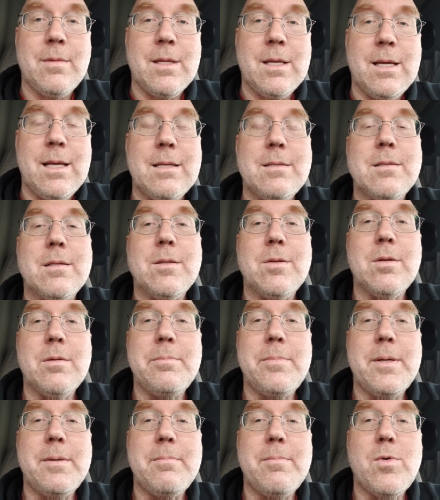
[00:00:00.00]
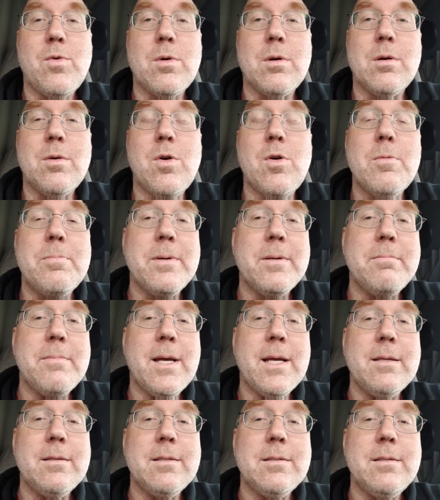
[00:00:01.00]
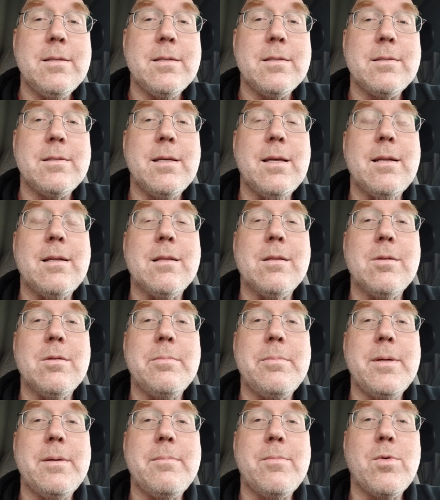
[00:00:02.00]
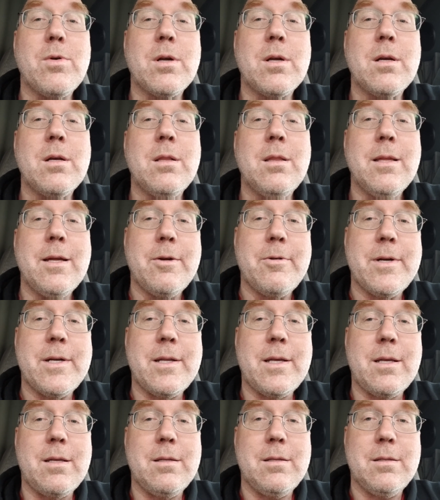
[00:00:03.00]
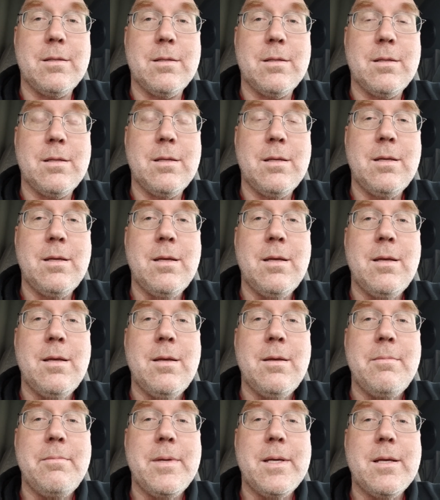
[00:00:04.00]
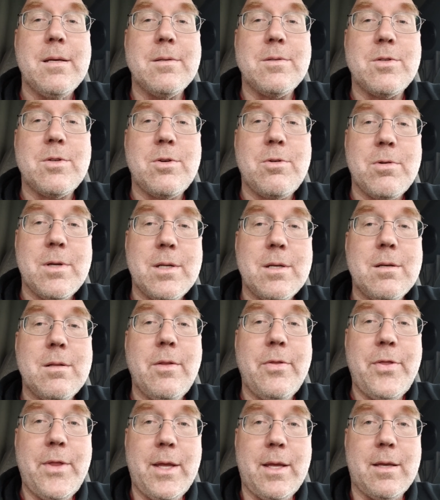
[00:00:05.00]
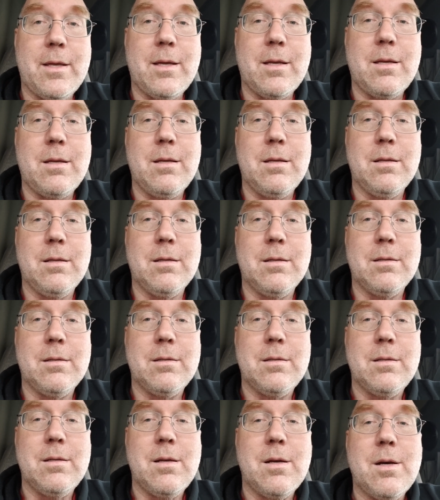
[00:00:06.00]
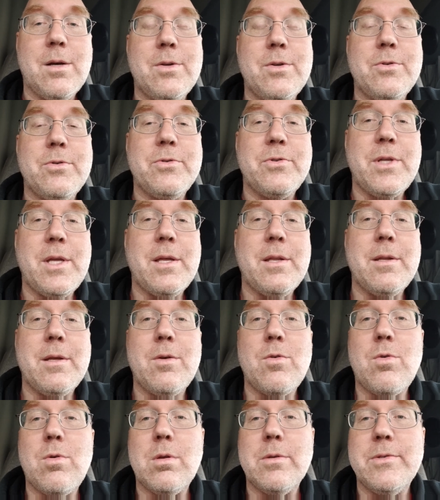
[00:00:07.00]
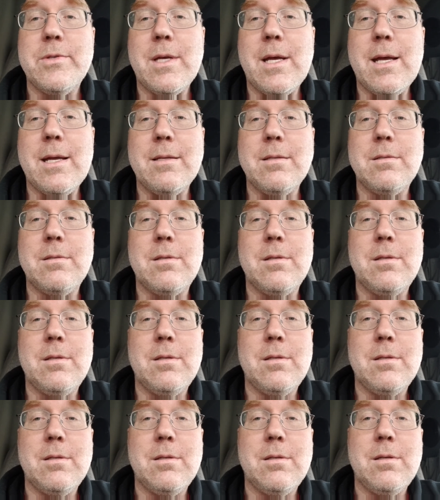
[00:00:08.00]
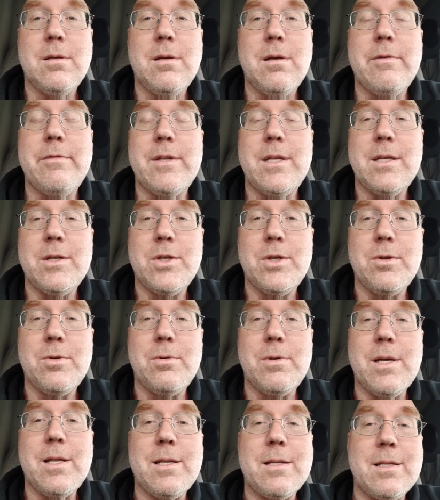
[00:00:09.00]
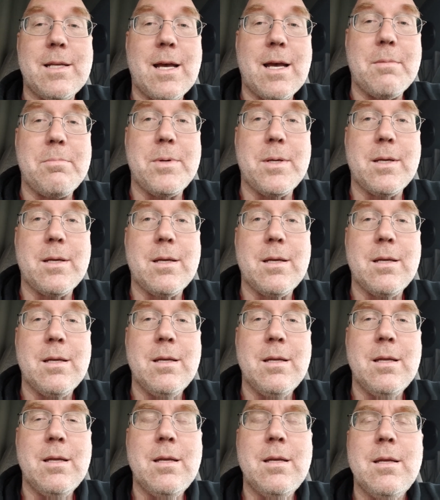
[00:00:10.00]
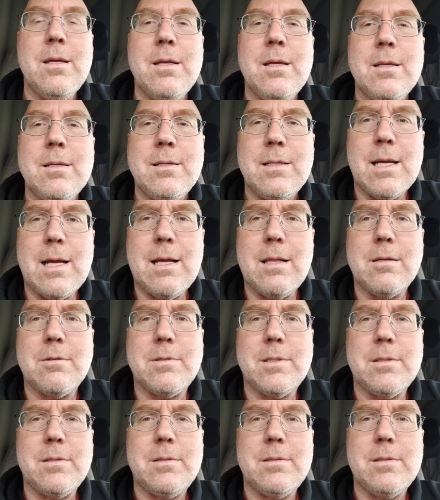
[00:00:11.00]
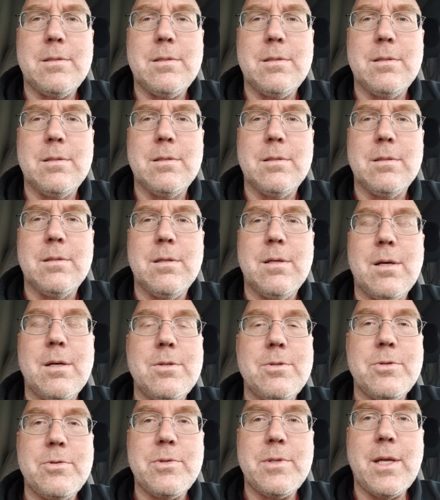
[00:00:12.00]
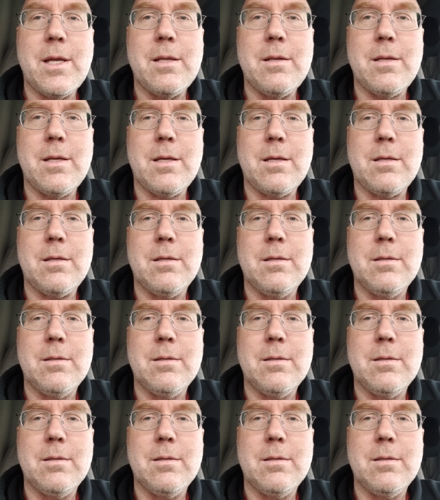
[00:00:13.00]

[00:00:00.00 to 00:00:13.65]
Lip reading: it's a little bit more open-mindedness and a little bit more clarity. Because critical thinking, understanding all sides of an issue and a topic, tolerance, understanding,